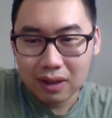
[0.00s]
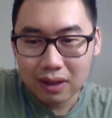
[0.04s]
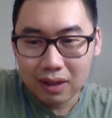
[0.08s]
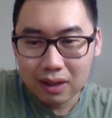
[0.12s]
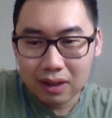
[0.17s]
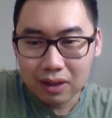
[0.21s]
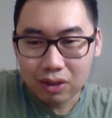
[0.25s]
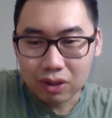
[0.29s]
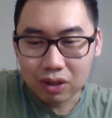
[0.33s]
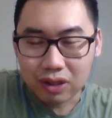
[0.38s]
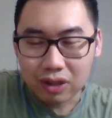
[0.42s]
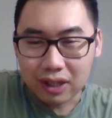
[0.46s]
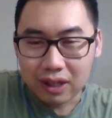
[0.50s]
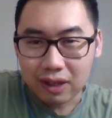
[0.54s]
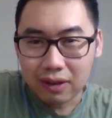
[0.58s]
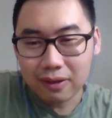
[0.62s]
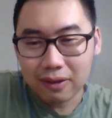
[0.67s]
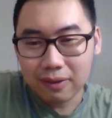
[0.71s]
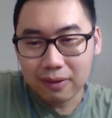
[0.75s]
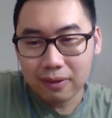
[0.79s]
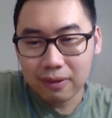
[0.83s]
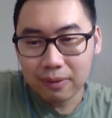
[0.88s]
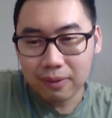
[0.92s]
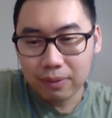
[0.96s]
just
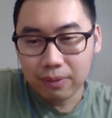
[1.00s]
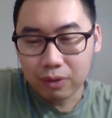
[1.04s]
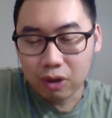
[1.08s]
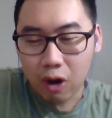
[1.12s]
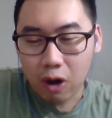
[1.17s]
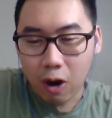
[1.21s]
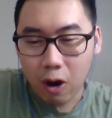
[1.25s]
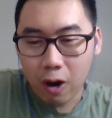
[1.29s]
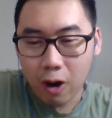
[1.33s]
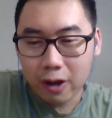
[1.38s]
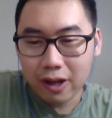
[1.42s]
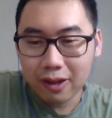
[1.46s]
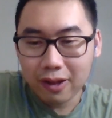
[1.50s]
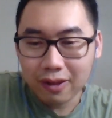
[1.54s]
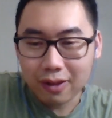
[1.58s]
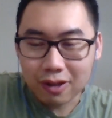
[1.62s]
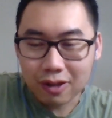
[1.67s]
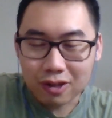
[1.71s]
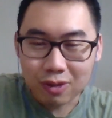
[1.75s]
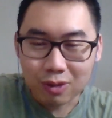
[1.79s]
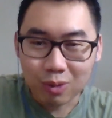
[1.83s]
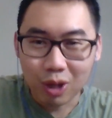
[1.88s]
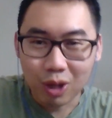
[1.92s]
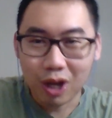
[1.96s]
guarding
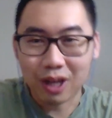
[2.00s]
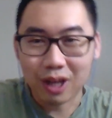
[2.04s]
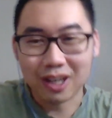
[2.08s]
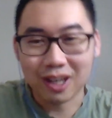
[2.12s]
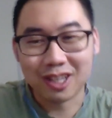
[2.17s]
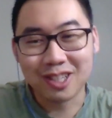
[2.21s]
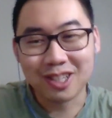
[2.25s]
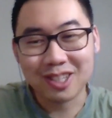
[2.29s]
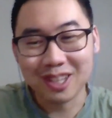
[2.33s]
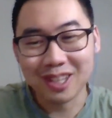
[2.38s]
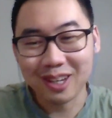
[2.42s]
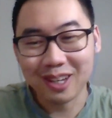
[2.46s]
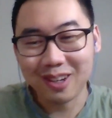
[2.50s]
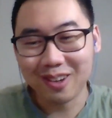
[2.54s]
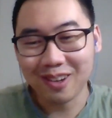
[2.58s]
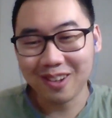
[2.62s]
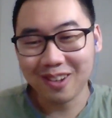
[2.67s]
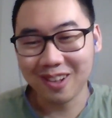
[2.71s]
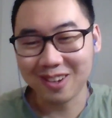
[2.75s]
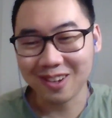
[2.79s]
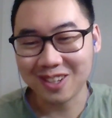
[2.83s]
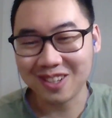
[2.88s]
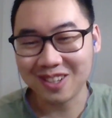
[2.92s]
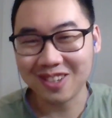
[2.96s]
this a
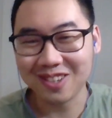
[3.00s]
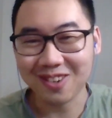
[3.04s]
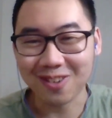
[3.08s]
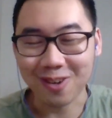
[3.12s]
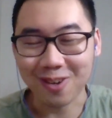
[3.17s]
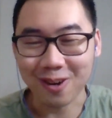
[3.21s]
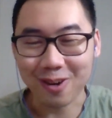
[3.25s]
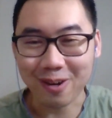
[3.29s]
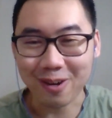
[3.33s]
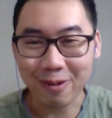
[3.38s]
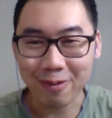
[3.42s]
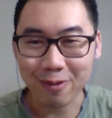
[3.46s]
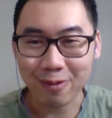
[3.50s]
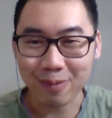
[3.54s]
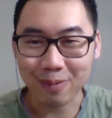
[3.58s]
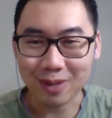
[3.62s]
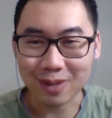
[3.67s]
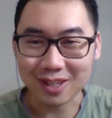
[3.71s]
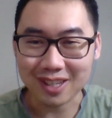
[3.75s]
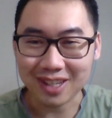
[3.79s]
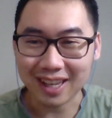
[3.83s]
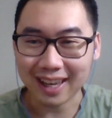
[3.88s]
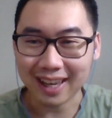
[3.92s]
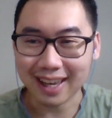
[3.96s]
singular sword from
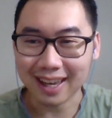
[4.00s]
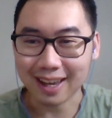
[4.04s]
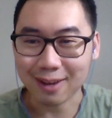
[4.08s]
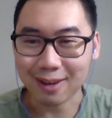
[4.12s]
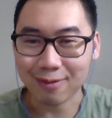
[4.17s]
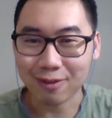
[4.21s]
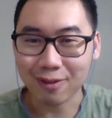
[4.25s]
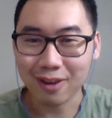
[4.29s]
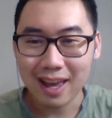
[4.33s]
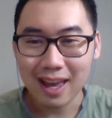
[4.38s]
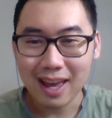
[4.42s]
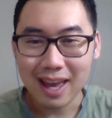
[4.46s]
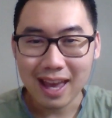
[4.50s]
this cave.